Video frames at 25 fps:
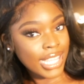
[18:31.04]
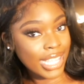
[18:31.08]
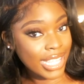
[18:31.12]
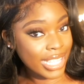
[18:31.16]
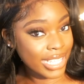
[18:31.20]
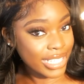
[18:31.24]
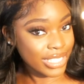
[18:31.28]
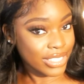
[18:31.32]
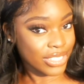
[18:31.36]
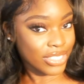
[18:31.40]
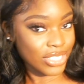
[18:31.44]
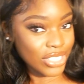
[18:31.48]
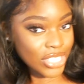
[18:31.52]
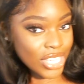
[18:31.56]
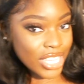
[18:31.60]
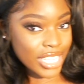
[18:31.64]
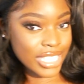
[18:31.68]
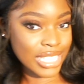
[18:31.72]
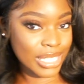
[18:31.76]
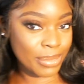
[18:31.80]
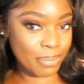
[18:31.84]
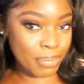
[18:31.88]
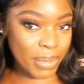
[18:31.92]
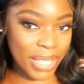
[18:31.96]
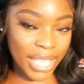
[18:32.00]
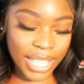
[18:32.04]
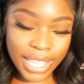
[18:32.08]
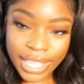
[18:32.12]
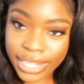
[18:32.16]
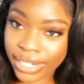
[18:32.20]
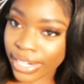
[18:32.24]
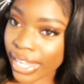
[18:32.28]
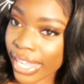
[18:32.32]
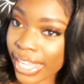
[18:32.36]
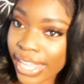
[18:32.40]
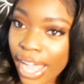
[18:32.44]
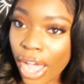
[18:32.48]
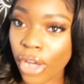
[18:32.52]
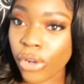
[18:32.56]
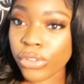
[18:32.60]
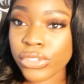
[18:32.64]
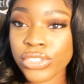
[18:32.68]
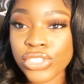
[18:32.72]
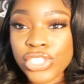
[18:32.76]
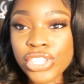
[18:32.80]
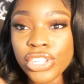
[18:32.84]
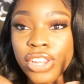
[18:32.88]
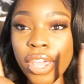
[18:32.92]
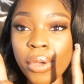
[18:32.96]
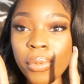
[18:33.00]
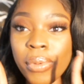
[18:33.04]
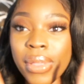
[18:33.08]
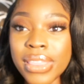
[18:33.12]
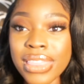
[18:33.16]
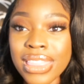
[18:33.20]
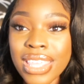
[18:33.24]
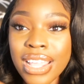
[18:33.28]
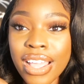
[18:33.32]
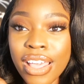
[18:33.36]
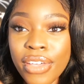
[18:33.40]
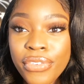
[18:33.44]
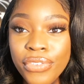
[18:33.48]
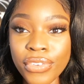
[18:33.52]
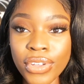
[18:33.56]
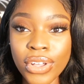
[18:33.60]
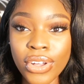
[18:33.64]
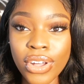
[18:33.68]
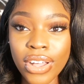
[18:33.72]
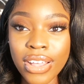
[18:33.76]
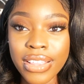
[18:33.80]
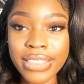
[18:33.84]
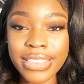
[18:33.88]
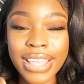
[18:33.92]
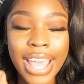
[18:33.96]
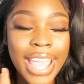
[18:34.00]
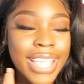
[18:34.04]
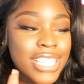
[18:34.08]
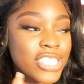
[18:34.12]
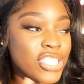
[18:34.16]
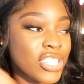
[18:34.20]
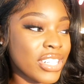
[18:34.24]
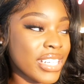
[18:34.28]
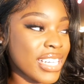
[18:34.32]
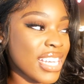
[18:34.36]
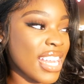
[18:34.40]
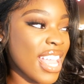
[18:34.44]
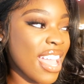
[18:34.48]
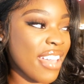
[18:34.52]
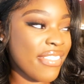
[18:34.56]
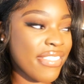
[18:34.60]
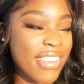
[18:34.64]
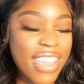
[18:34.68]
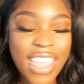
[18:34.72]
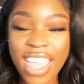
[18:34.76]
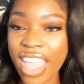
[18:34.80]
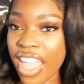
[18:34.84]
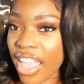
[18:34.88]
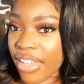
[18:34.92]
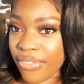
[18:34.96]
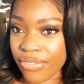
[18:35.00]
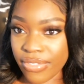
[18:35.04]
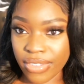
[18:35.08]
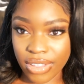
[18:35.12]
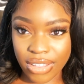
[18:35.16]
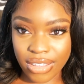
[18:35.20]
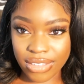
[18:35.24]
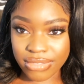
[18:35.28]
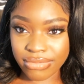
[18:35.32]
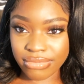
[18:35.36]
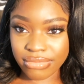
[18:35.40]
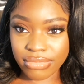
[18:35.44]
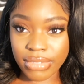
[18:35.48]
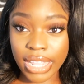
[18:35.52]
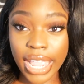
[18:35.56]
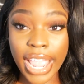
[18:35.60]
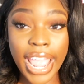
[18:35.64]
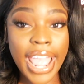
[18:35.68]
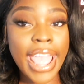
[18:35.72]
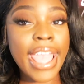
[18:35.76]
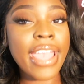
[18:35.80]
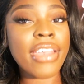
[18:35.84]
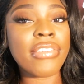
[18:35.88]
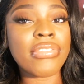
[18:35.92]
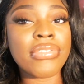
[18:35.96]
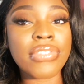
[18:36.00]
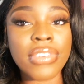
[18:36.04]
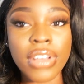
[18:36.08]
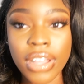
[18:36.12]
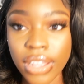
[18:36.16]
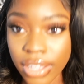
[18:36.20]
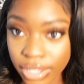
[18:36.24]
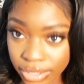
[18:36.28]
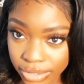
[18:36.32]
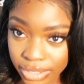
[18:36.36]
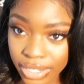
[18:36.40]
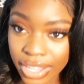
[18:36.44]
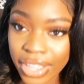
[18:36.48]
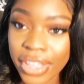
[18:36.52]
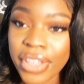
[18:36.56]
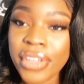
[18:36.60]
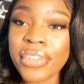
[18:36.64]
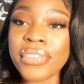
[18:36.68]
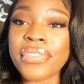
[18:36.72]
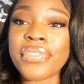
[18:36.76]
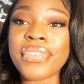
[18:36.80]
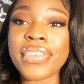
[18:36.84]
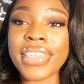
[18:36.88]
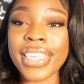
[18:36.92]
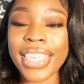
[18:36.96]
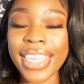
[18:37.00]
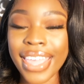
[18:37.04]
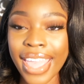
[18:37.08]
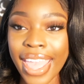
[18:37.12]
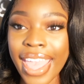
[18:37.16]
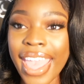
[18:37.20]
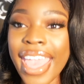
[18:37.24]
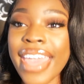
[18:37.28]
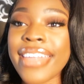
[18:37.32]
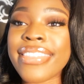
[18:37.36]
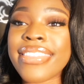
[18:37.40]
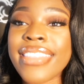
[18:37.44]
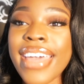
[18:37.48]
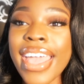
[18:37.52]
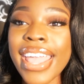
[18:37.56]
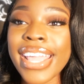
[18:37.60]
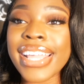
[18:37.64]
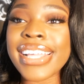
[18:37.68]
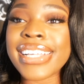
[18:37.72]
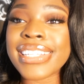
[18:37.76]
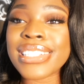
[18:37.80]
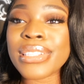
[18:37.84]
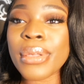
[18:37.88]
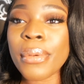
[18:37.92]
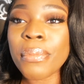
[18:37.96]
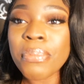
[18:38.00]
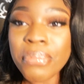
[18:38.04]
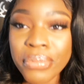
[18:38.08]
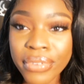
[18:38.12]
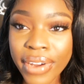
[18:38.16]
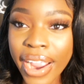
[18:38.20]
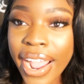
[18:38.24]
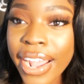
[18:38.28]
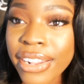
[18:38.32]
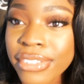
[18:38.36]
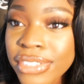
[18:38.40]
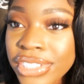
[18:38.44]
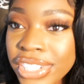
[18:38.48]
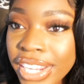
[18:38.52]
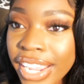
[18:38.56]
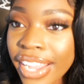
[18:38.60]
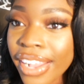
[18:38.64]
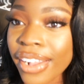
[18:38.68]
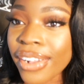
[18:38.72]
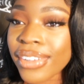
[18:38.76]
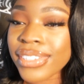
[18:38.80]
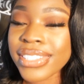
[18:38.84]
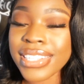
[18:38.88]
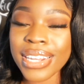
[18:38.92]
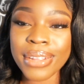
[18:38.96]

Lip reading: It's just been, do you know one thing I forgot that I should never ever forget, and that is brow gel.